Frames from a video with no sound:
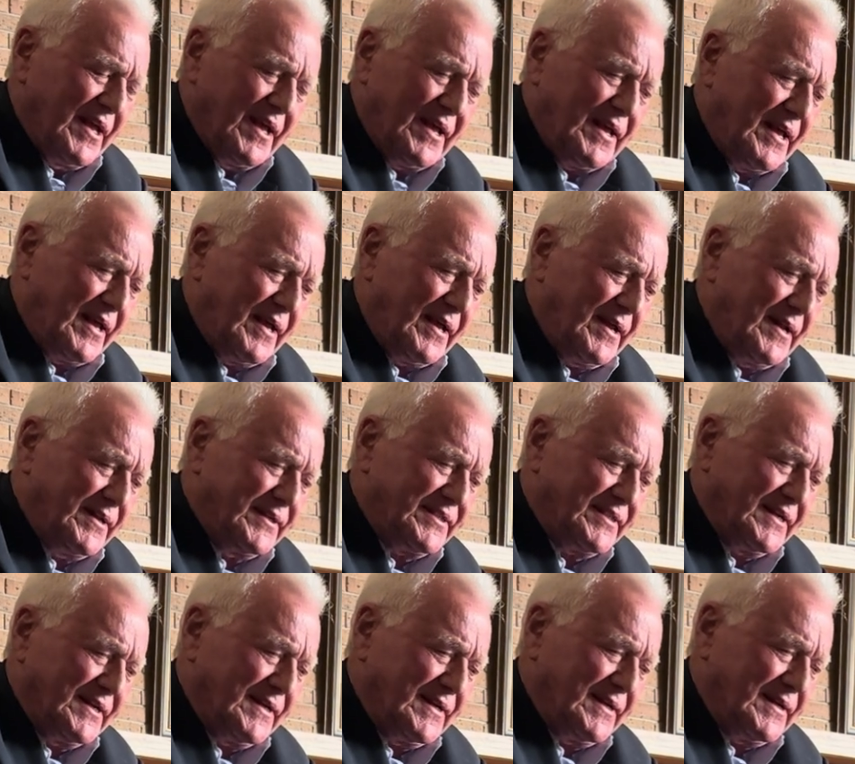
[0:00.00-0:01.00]
and
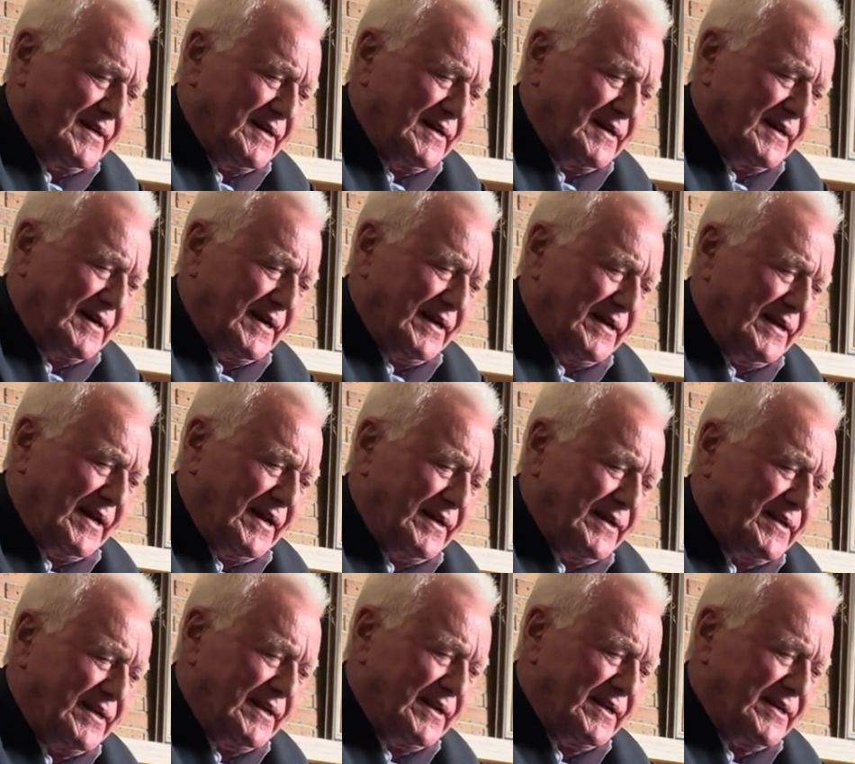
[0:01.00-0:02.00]
I
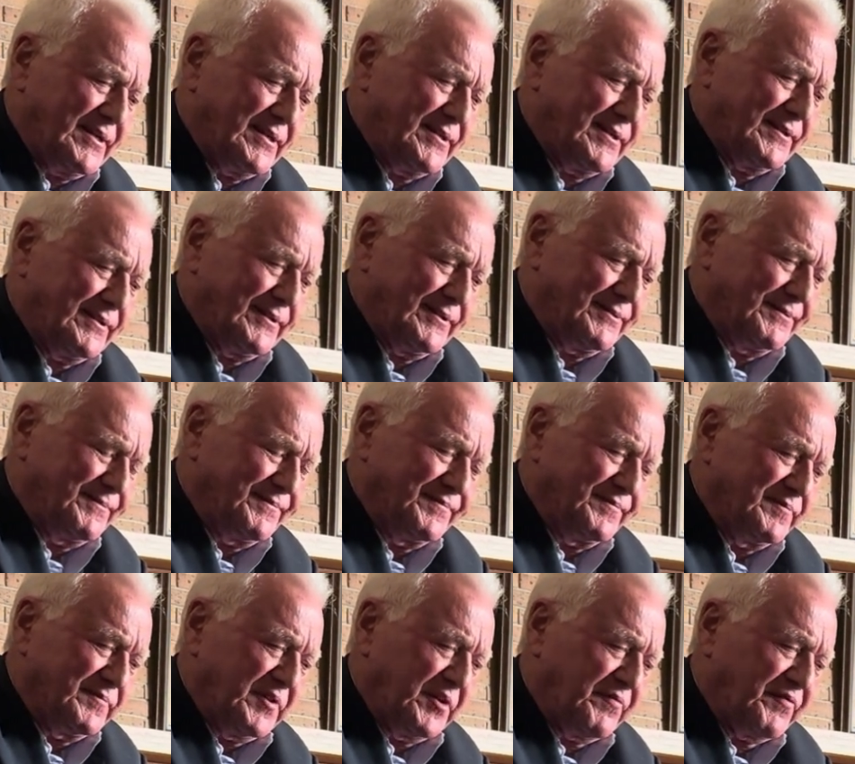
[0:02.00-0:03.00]
think
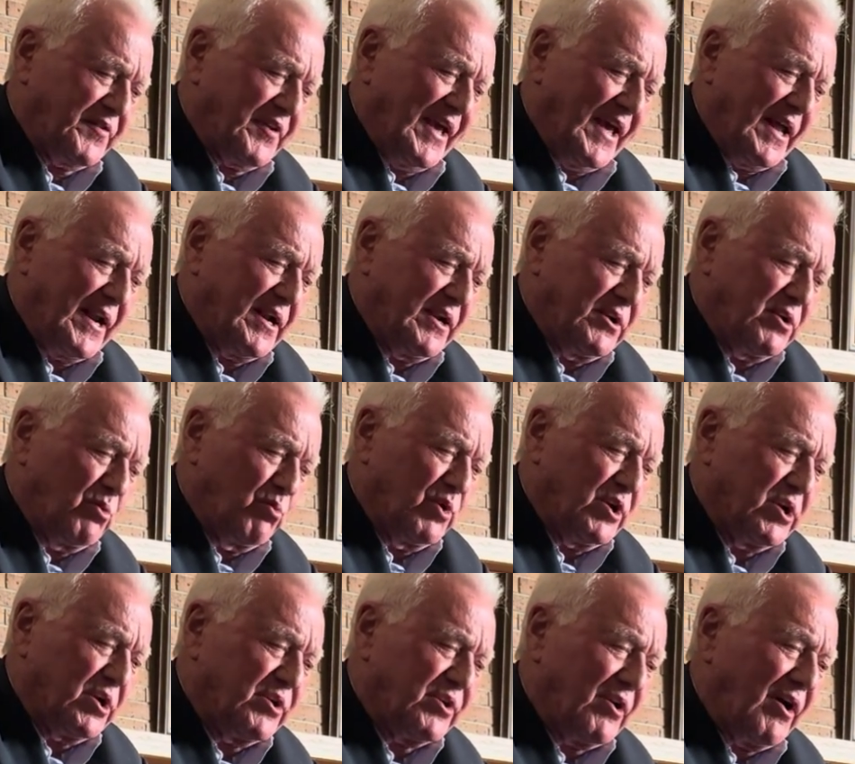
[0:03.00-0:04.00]
if Canada
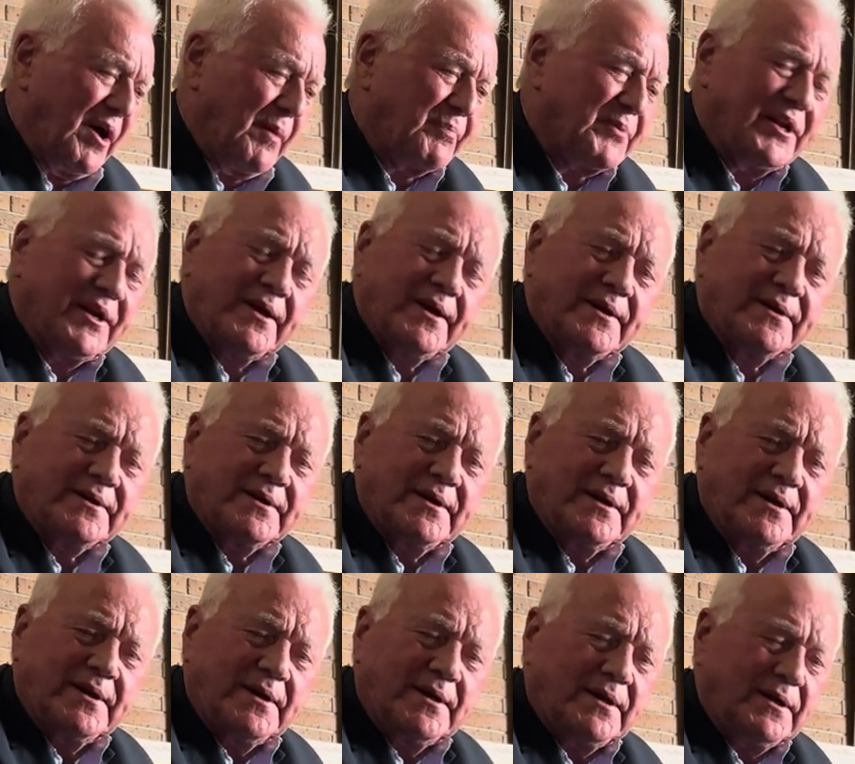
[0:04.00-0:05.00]
would adopt that,
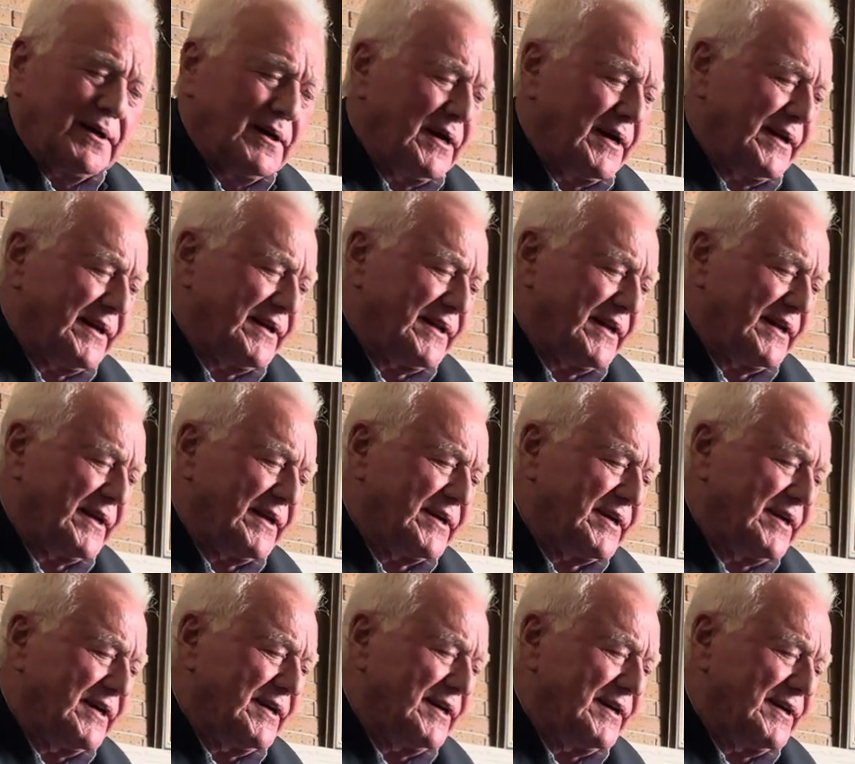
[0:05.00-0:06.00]
I think
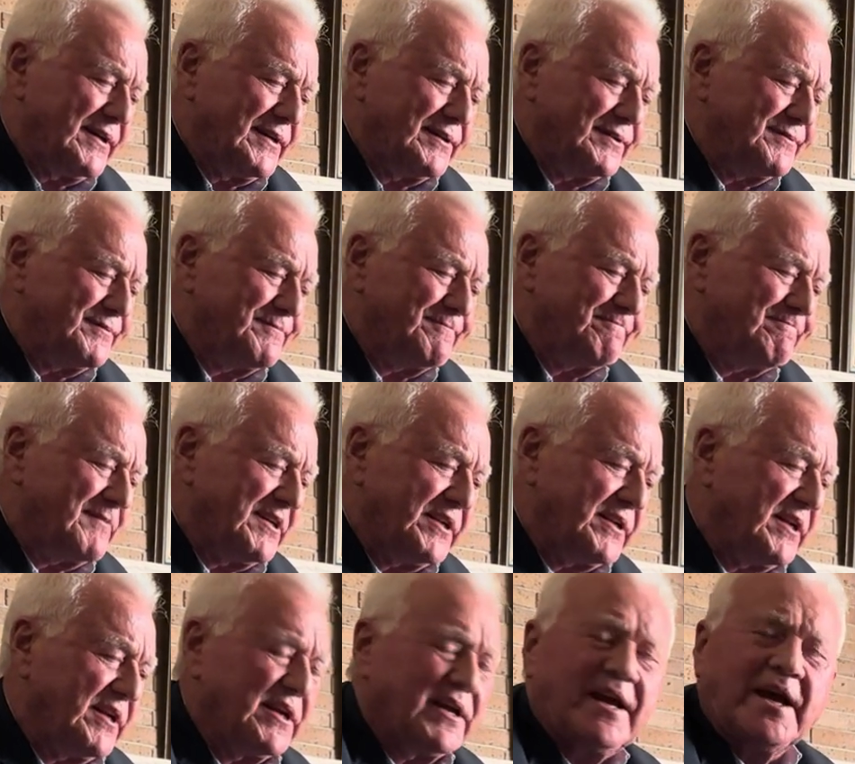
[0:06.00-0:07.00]

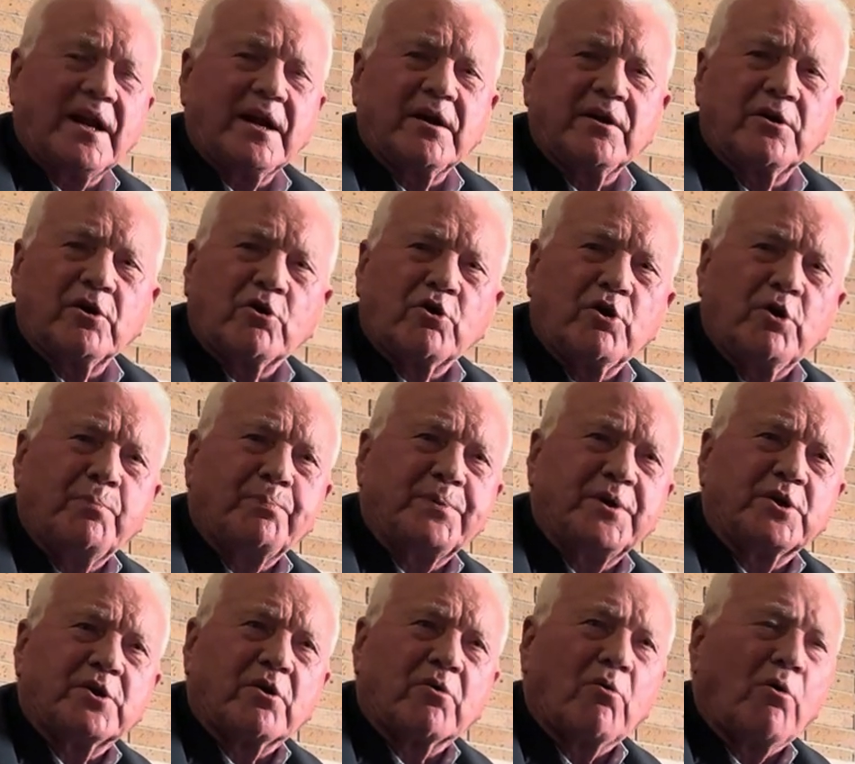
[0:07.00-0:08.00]
Canada could be
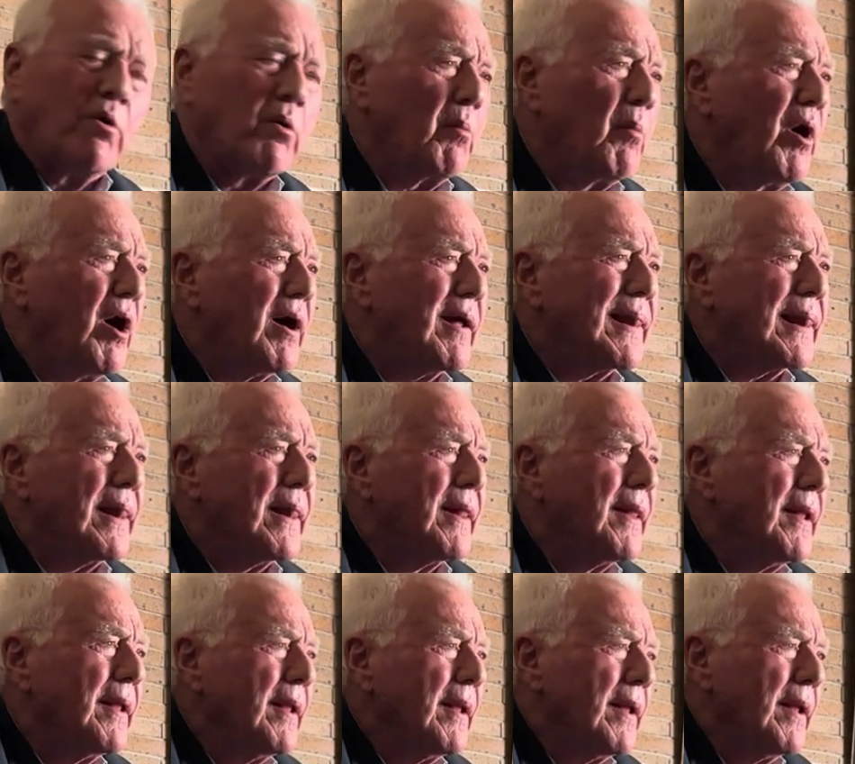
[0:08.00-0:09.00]
the role model.
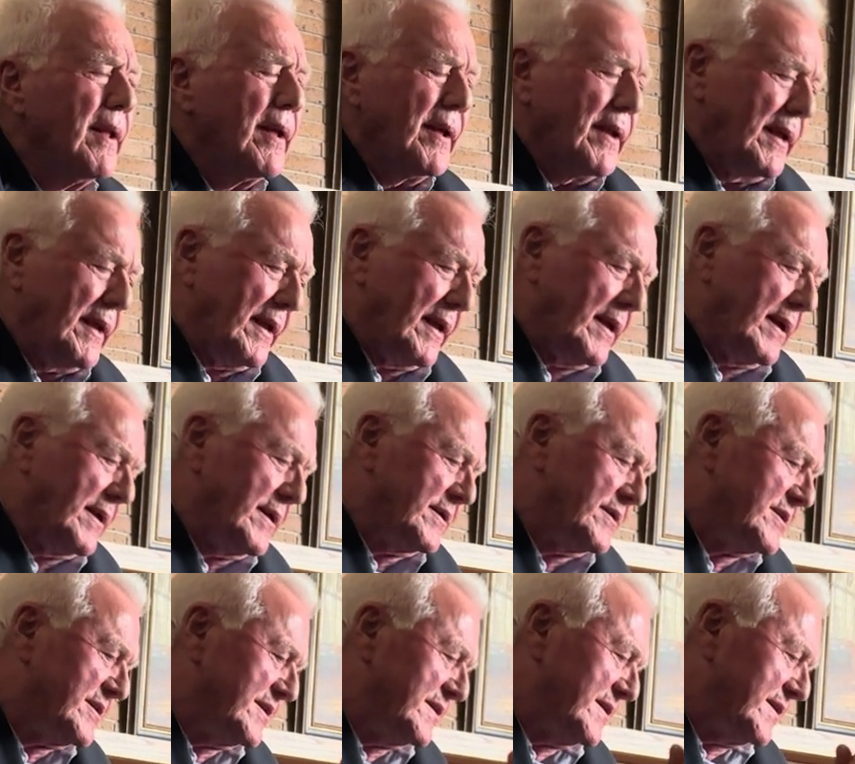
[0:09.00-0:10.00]

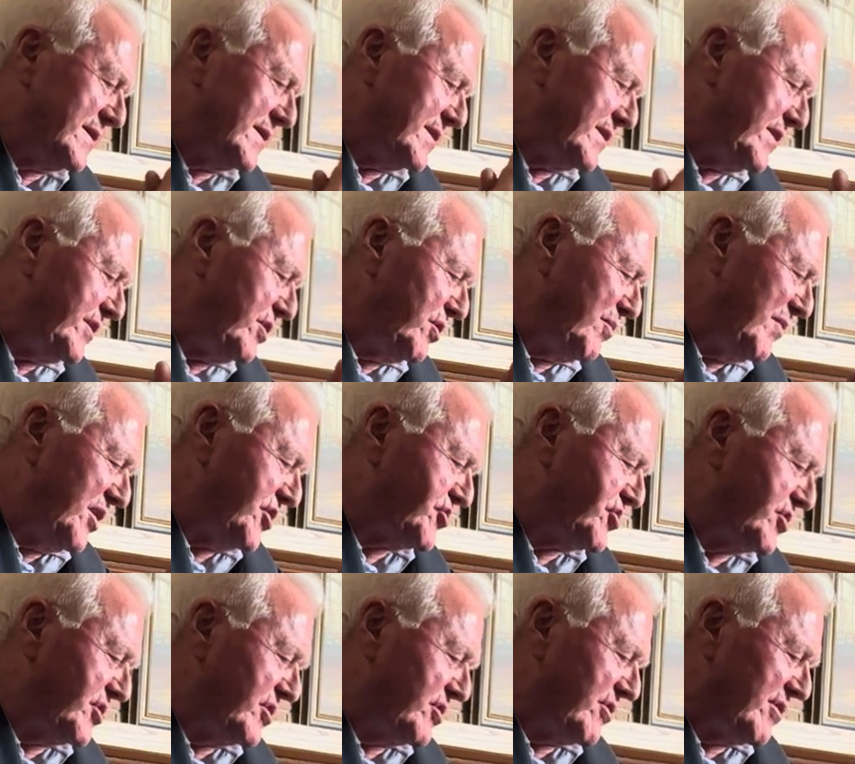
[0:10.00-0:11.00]
And you
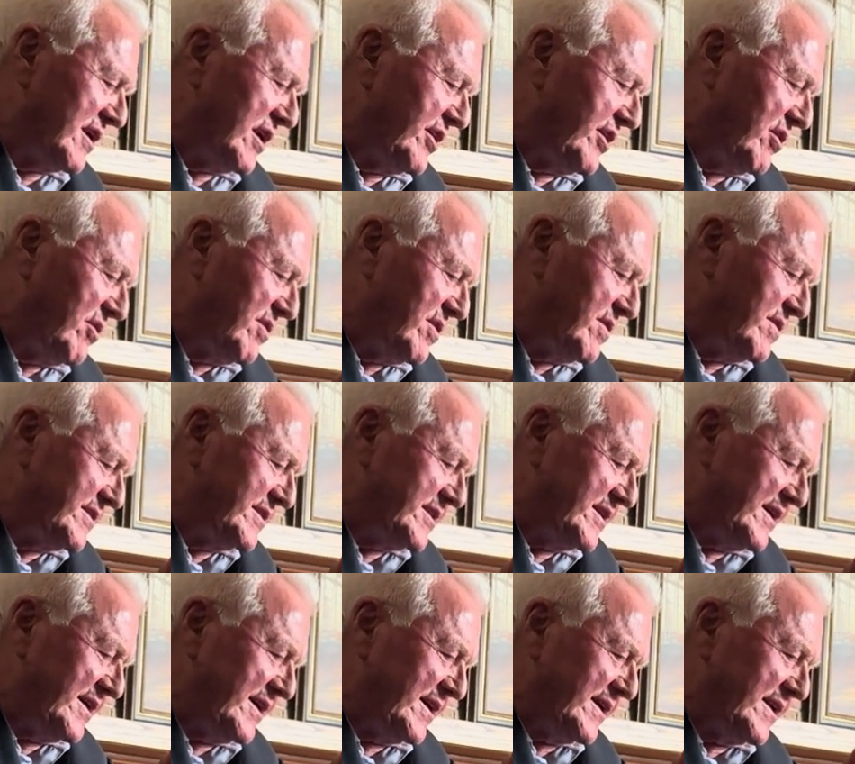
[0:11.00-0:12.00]
mentioned early on,
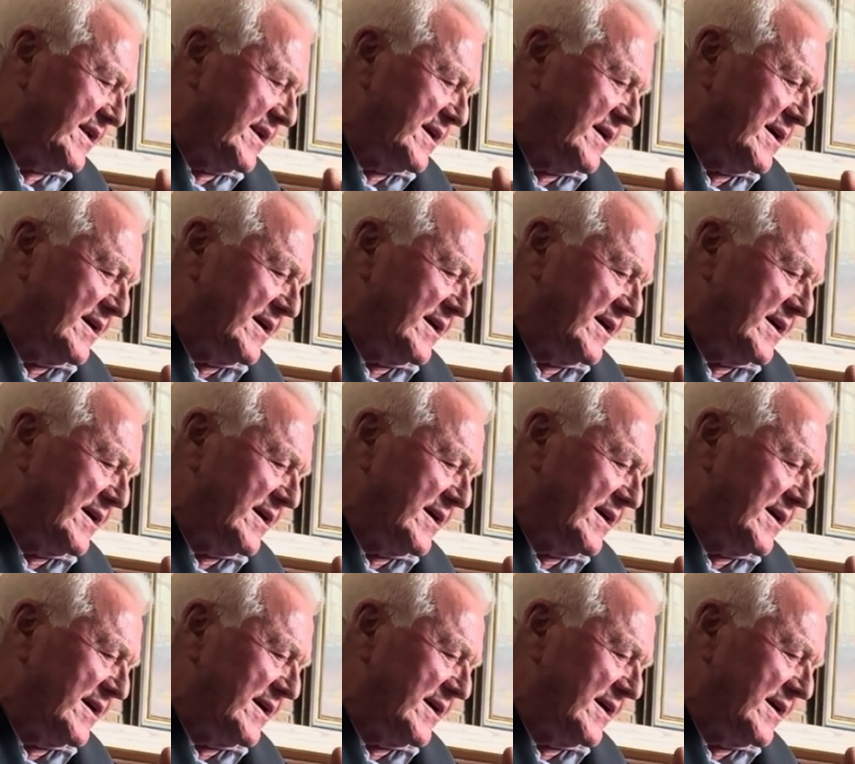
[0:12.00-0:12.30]
Dane,